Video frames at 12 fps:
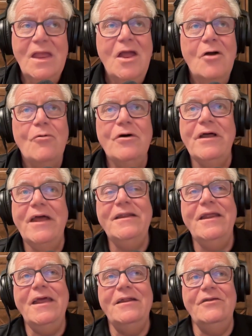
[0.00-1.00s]
Well,
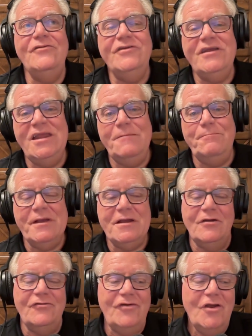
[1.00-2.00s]
and it's key
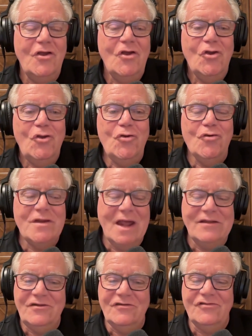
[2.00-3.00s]
because you're
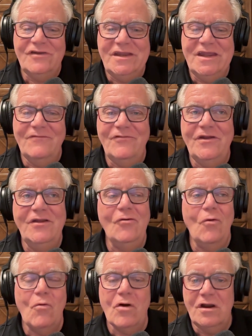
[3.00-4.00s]
not just giving
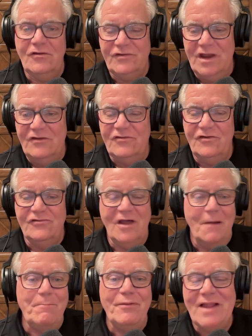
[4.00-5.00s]
organizations
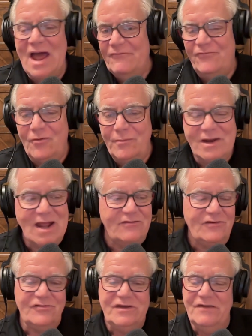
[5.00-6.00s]
a platform. You're not
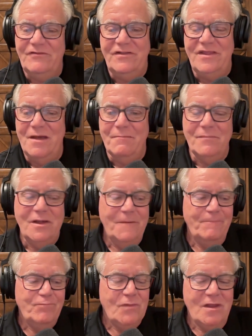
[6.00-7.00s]
just giving them
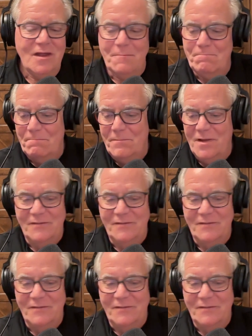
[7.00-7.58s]
a